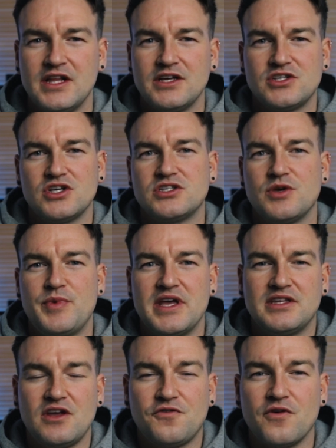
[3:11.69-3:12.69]
It's just a
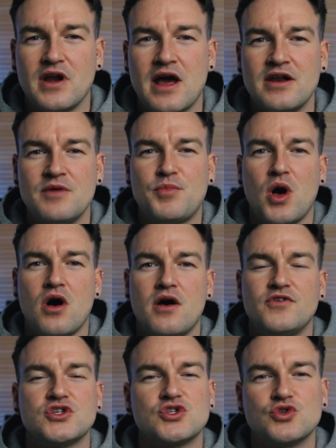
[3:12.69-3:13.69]
bit different, and they're part
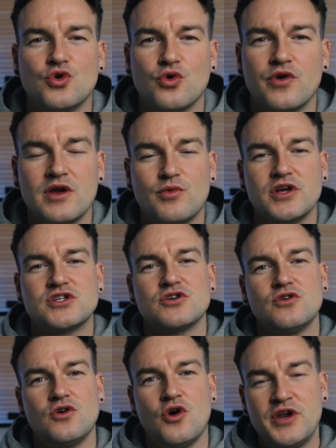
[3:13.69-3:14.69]
of a story which
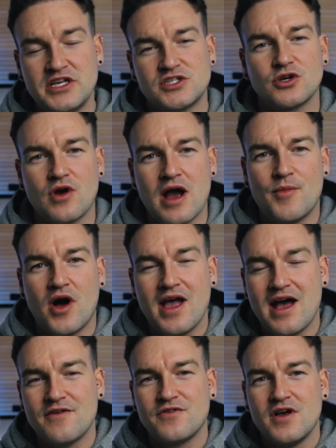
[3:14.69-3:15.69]
on Instagram I
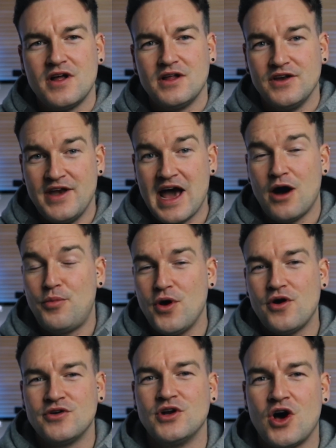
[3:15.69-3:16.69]
have now
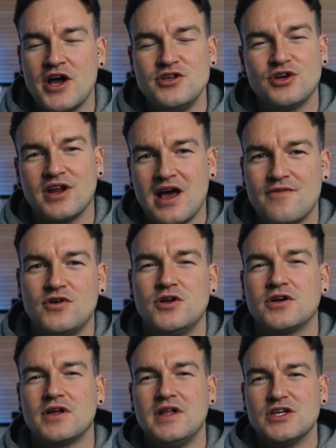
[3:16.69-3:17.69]
put online. You can have a
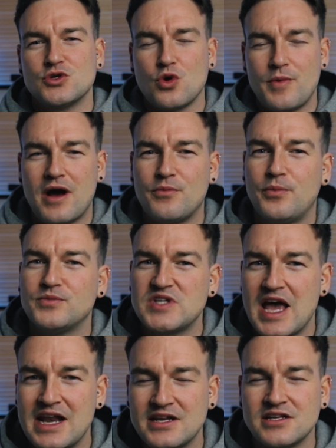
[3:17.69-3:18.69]
look. It's all about
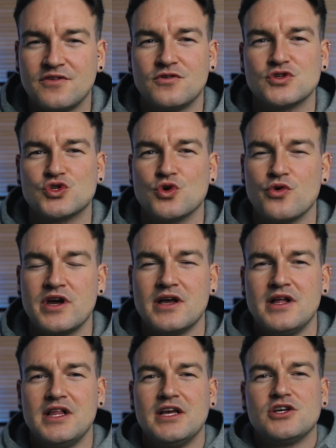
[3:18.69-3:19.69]
telling a different story,
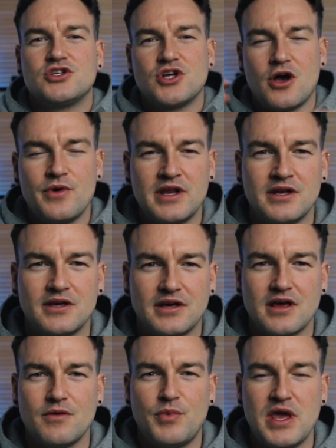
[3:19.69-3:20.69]
showing
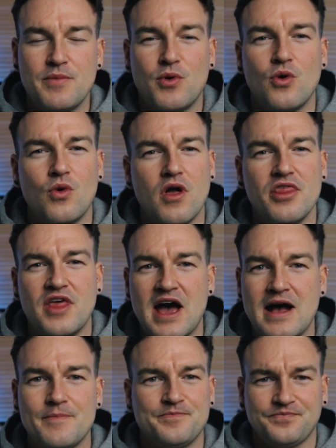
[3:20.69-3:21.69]
people
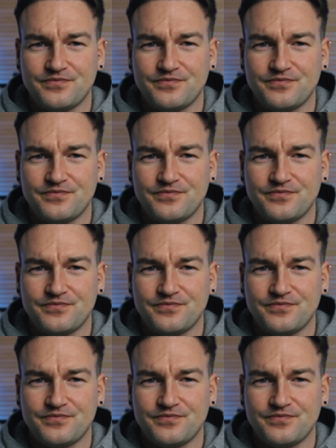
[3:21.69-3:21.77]
that